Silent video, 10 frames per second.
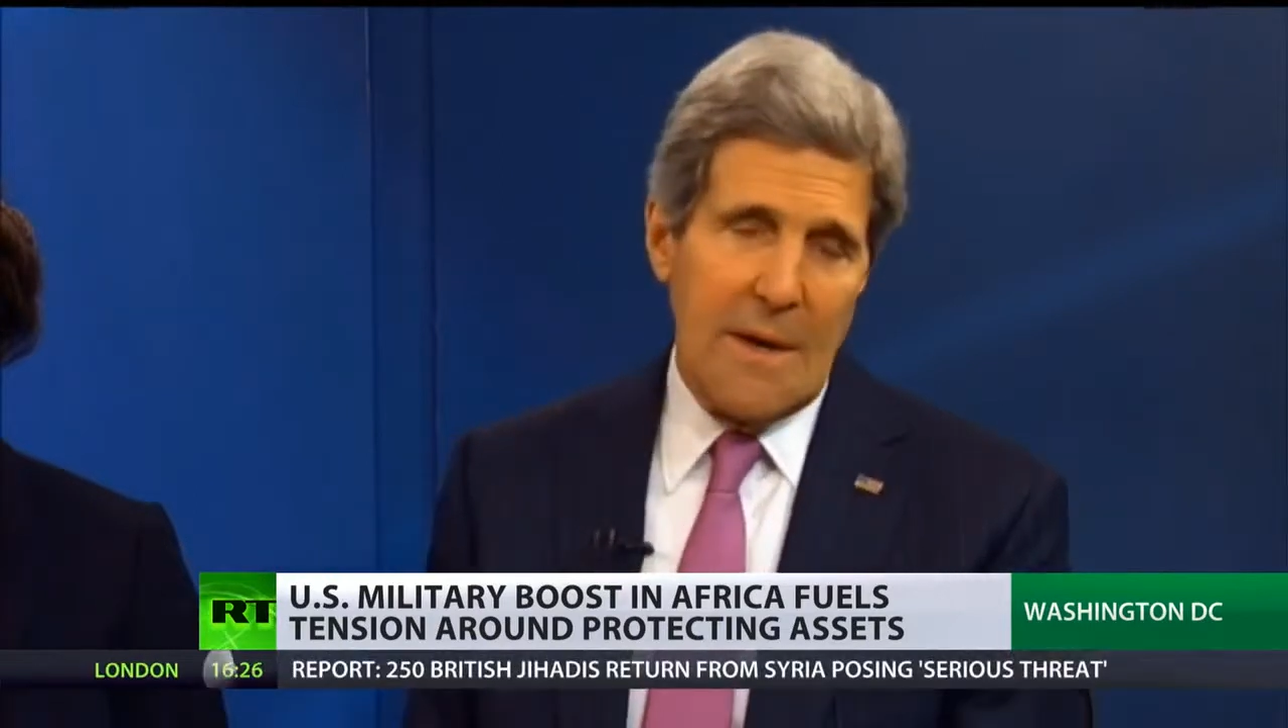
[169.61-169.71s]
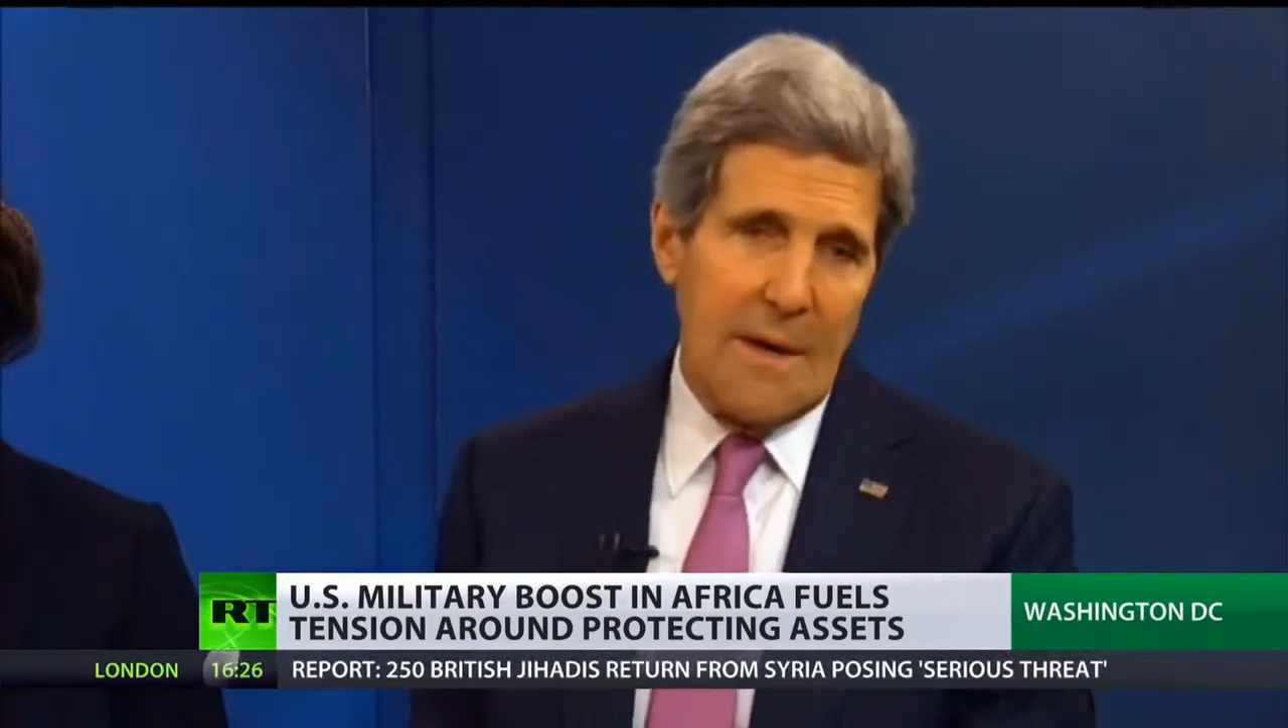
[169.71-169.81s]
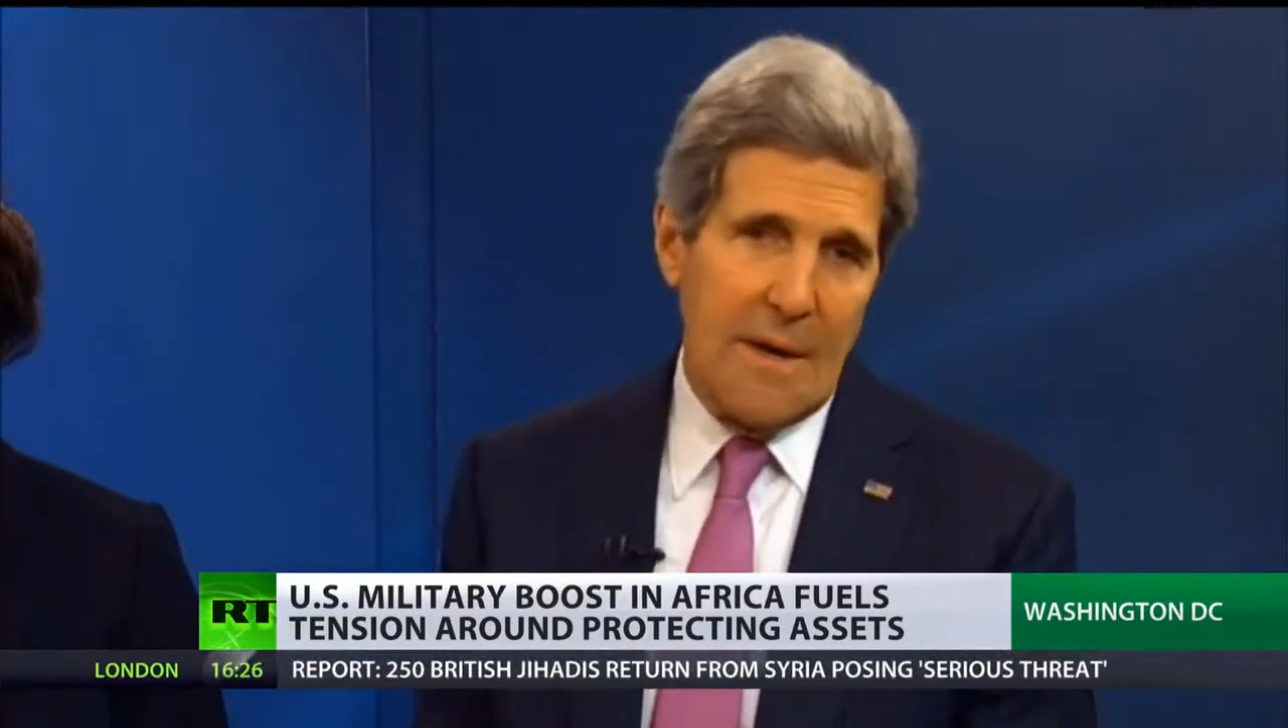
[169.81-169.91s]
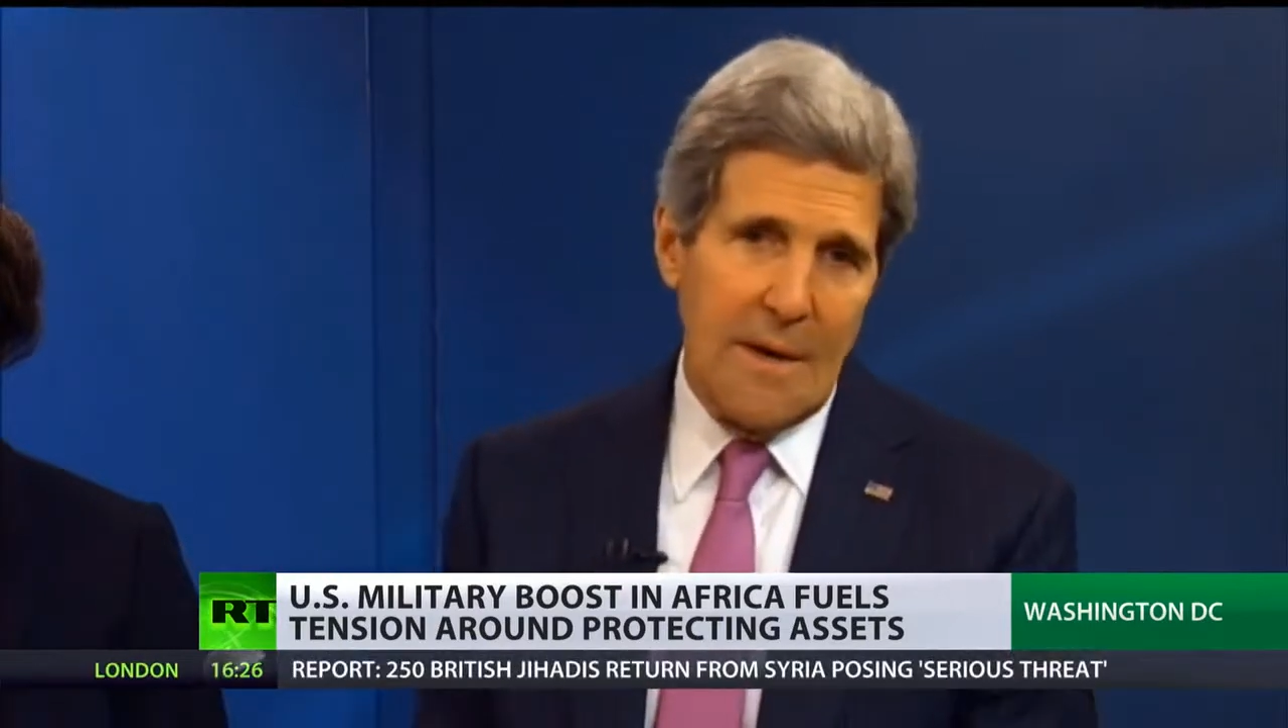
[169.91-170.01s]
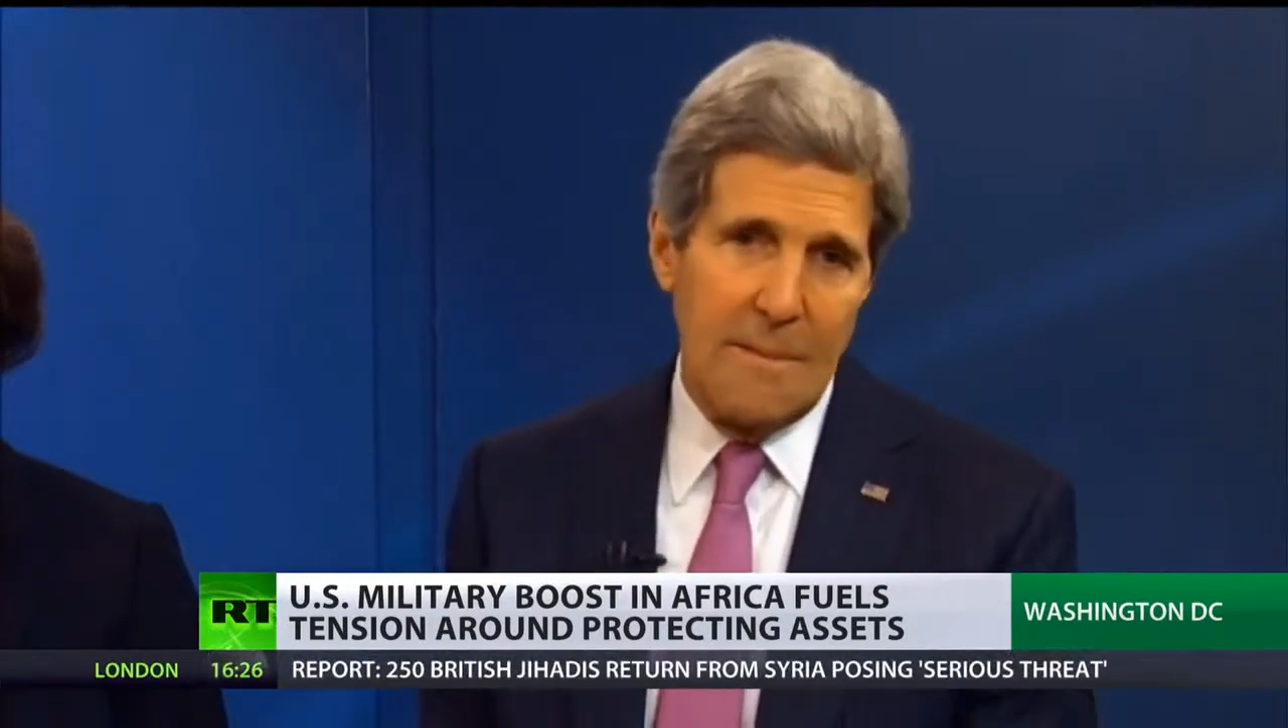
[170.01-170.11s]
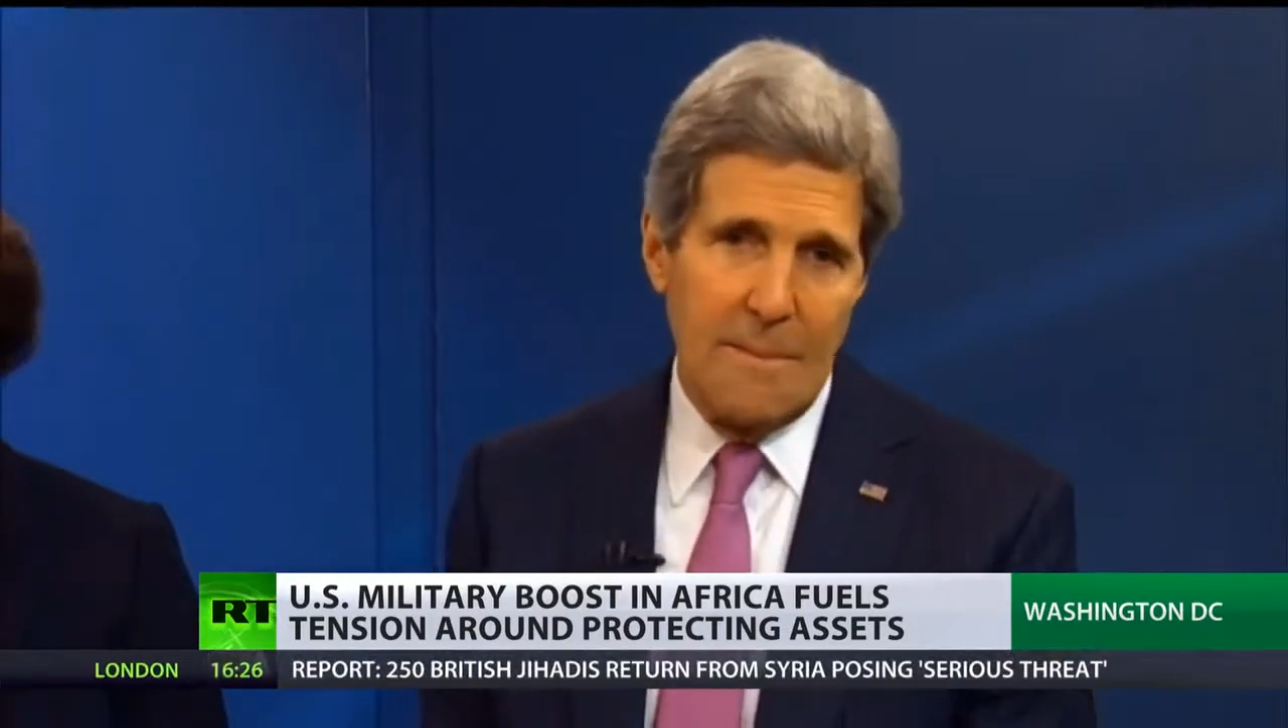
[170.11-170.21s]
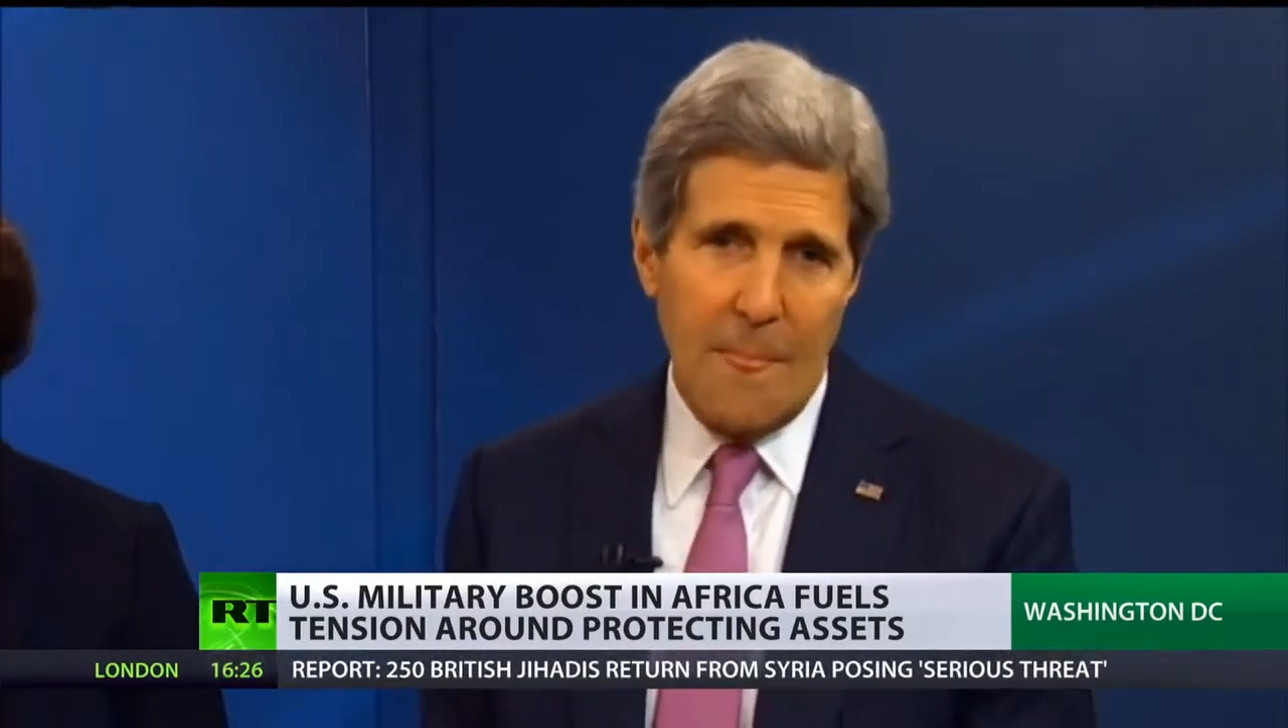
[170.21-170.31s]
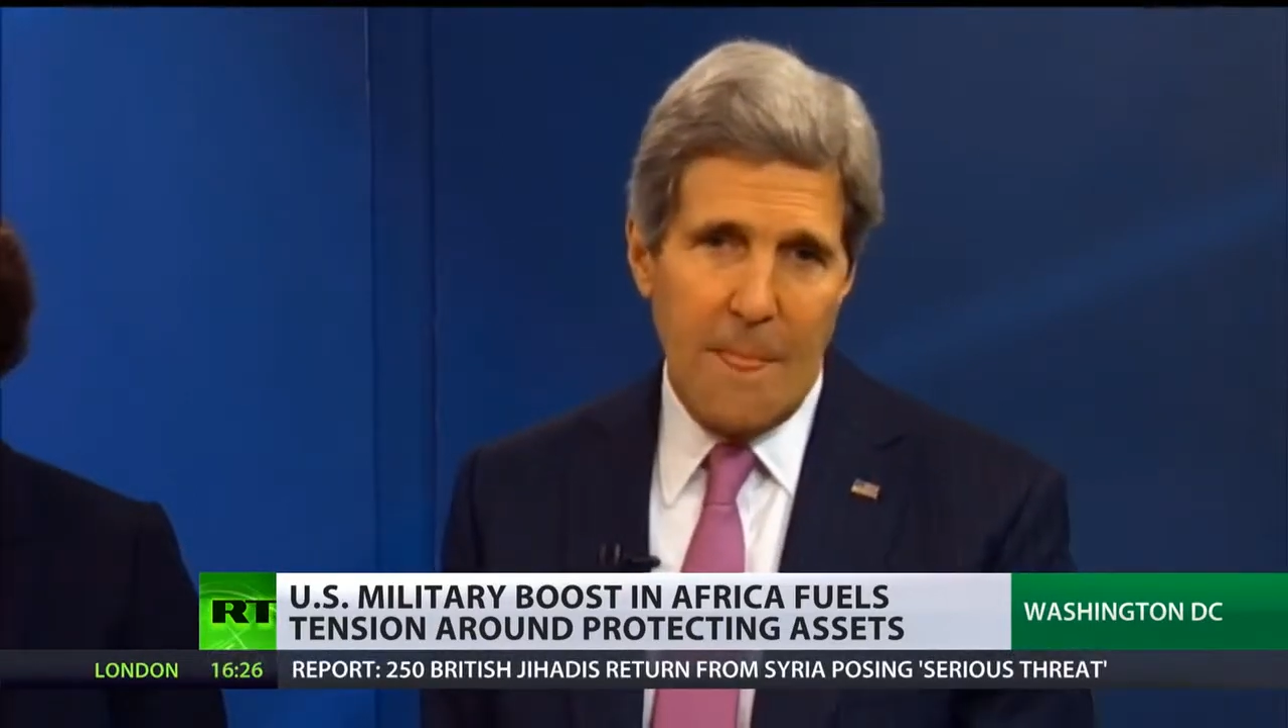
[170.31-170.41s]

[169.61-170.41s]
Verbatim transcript: uh,